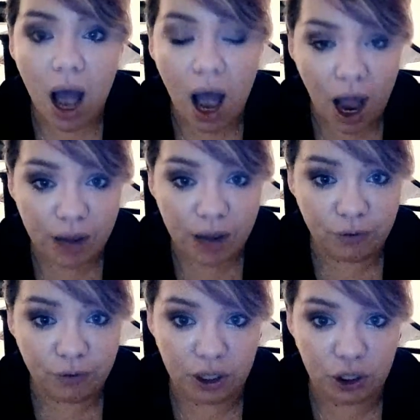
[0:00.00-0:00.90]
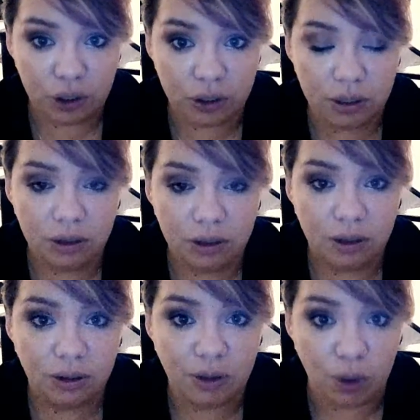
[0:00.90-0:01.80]
I figured
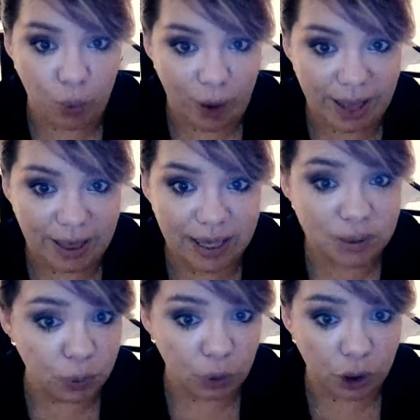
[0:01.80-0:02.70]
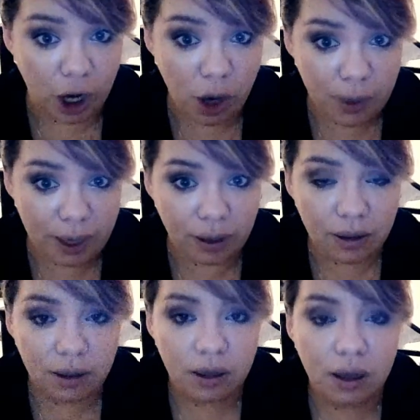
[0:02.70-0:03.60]
the way things were going
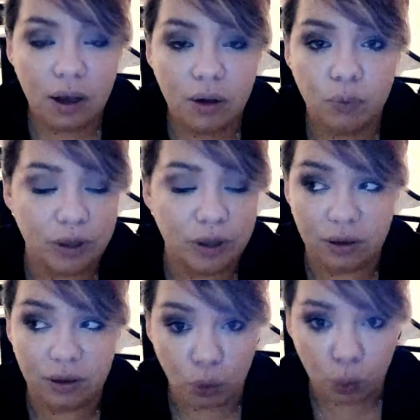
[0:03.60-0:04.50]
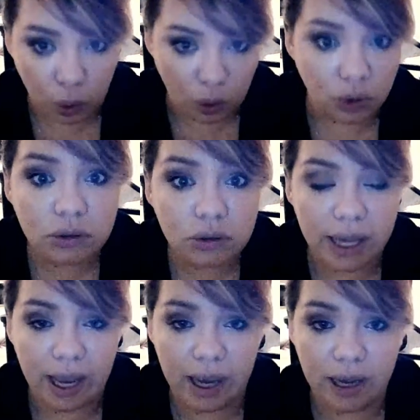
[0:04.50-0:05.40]
with the world
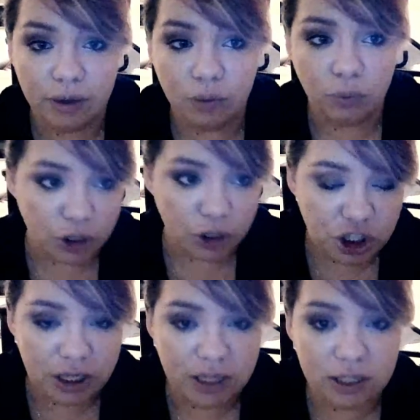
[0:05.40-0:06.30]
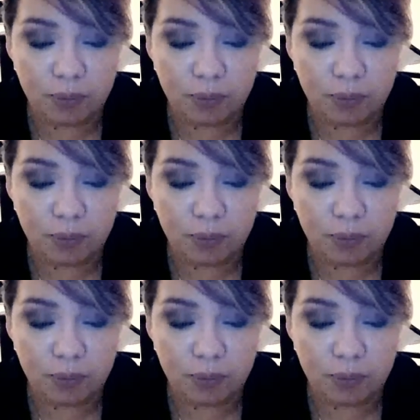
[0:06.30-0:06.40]
and what she's